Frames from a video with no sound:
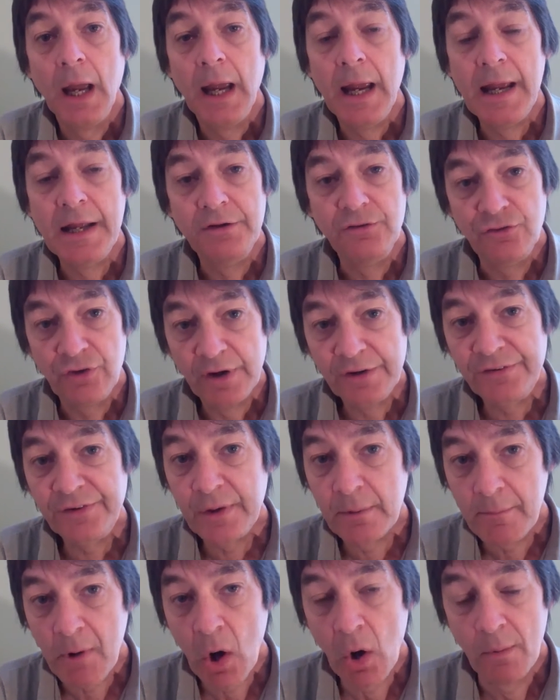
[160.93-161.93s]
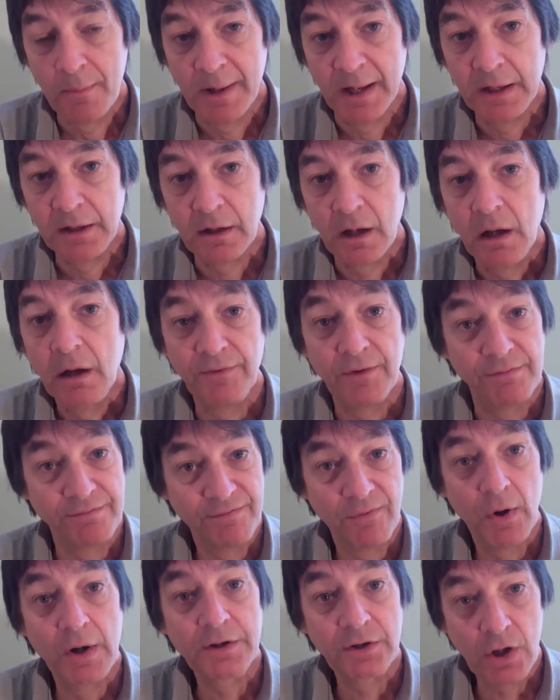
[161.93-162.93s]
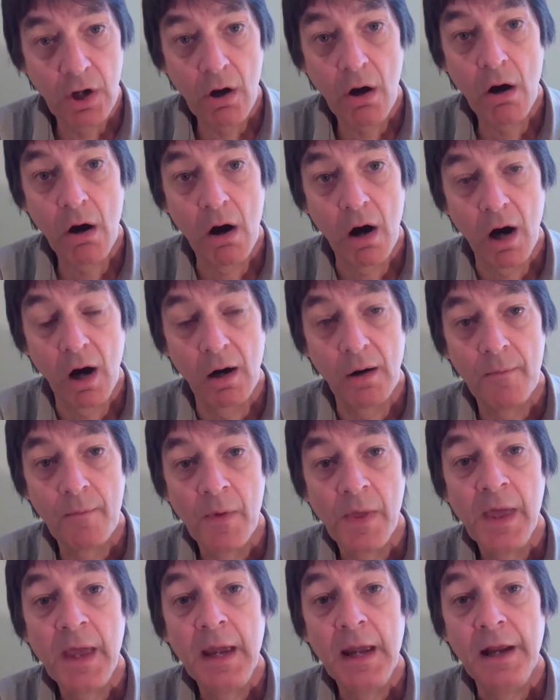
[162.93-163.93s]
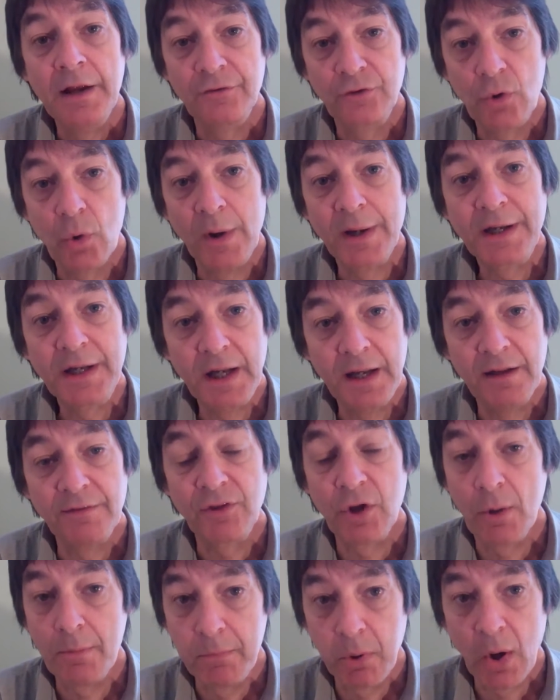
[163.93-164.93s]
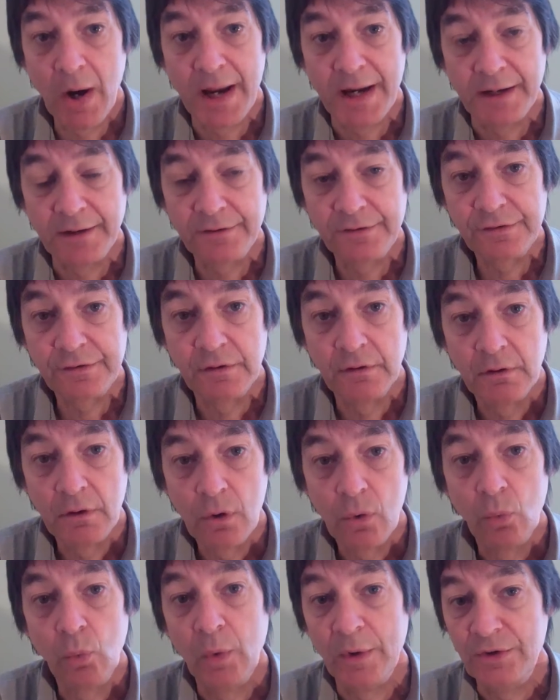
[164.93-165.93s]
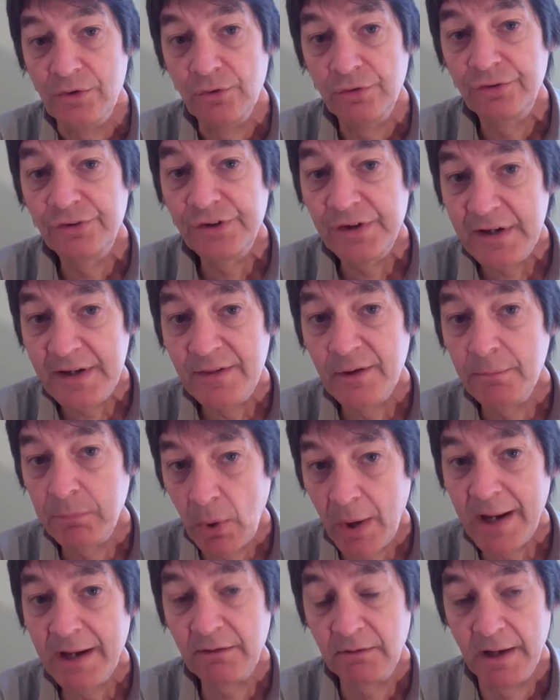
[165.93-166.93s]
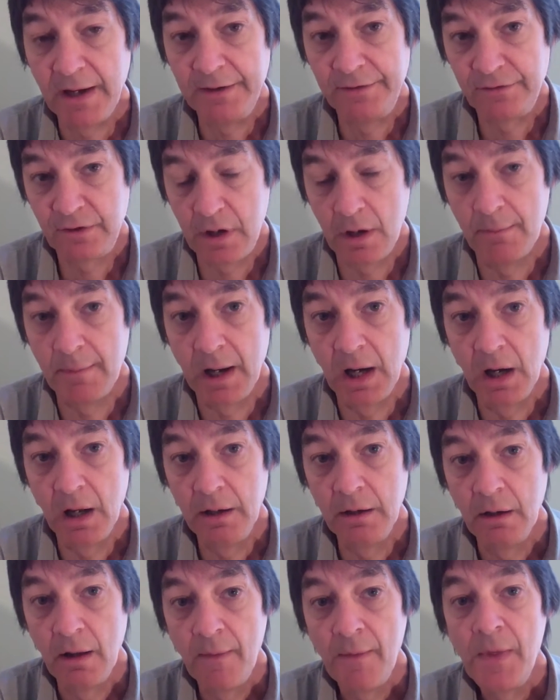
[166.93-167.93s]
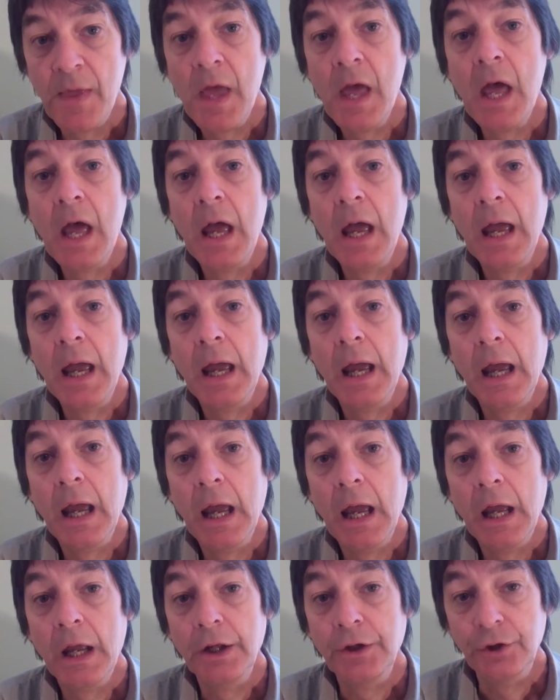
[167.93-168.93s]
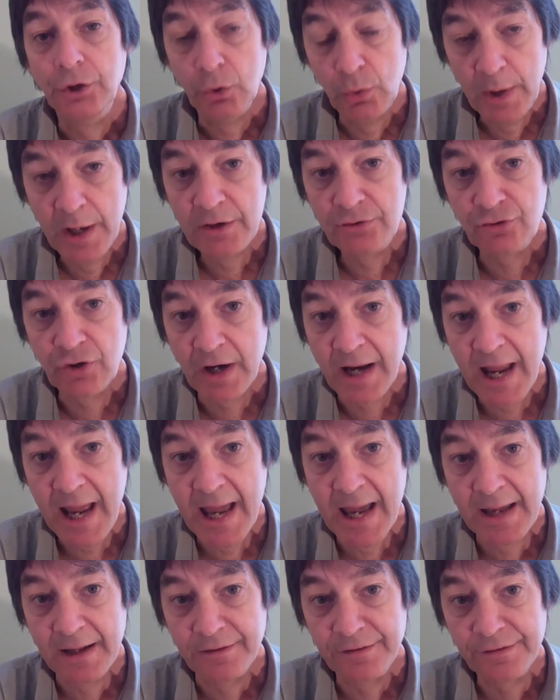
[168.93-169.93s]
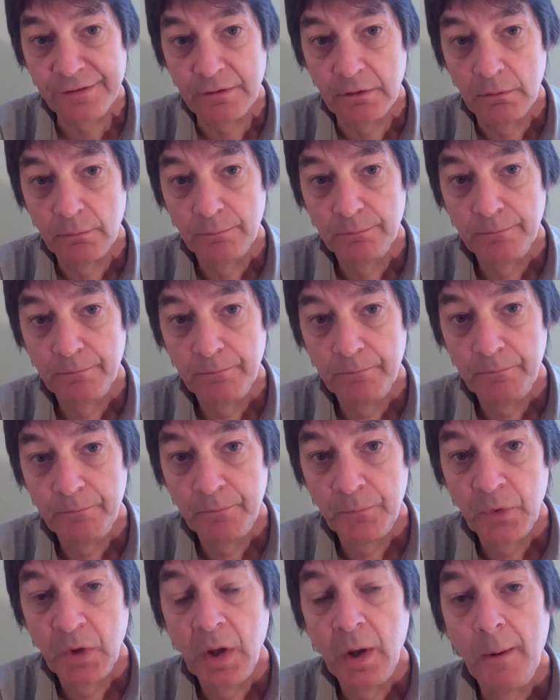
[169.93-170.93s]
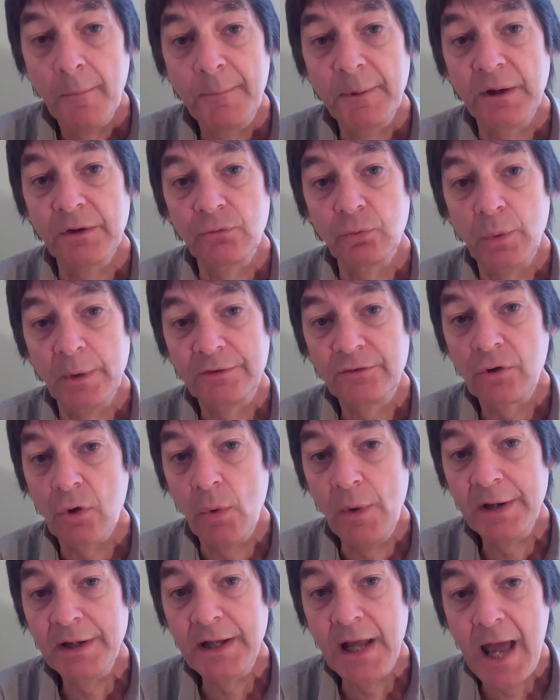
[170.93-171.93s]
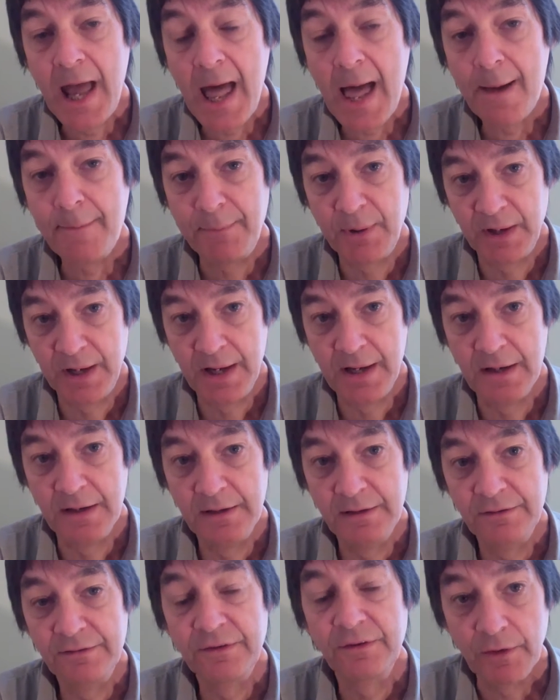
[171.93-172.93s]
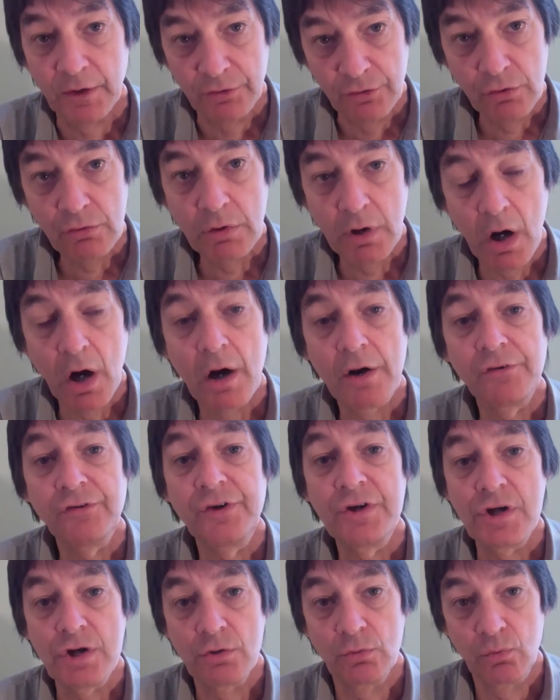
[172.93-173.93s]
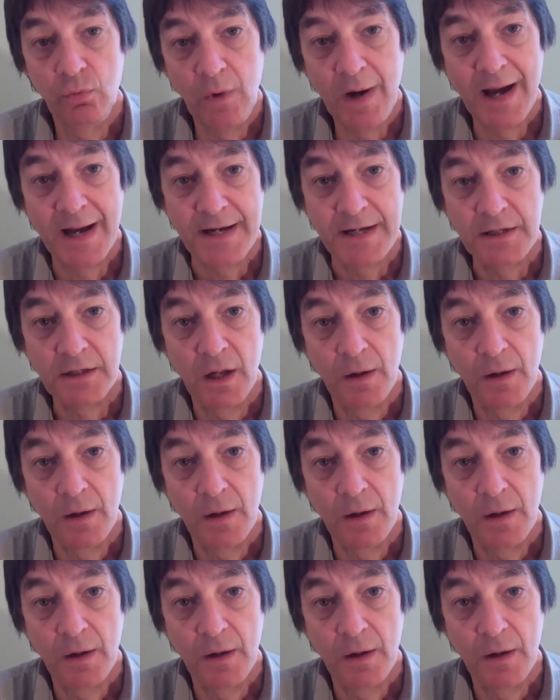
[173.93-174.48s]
In just a moment, the front car is going to hit their brakes. When you see the brake lights come on, you hit your gas. Because what's going to happen is the 2 cars to your right